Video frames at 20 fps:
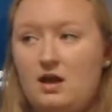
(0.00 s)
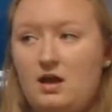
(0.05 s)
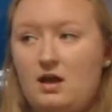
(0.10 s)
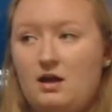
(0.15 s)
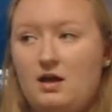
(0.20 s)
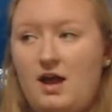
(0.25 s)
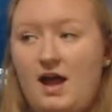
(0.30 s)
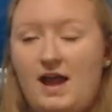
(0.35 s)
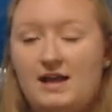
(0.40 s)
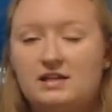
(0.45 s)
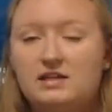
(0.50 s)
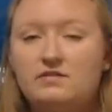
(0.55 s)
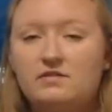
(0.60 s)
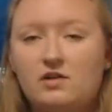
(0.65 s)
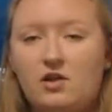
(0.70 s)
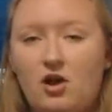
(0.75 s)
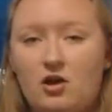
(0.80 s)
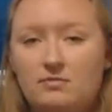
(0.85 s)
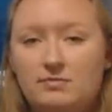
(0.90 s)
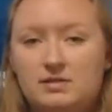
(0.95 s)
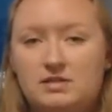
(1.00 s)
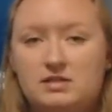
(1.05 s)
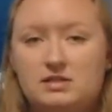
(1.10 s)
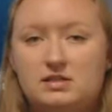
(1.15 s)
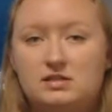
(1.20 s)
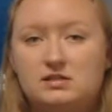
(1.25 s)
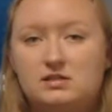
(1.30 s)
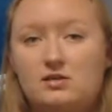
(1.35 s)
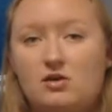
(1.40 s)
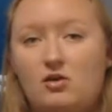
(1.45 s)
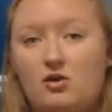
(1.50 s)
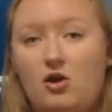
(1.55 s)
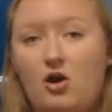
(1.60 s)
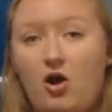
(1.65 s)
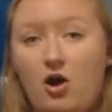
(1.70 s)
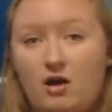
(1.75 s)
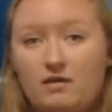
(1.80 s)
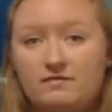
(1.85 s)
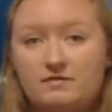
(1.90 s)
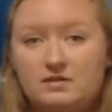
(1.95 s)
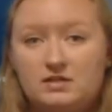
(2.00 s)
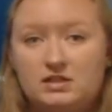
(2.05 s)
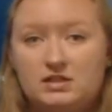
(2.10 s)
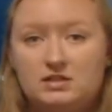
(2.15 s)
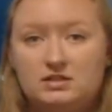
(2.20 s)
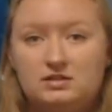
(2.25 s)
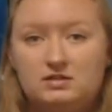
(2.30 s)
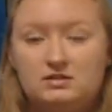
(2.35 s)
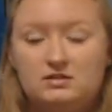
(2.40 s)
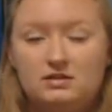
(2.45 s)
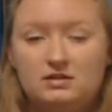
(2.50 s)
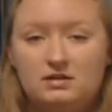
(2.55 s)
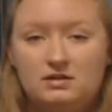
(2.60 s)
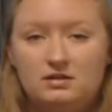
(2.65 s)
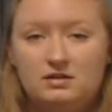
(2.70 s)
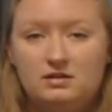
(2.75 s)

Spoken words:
Active accomplices are often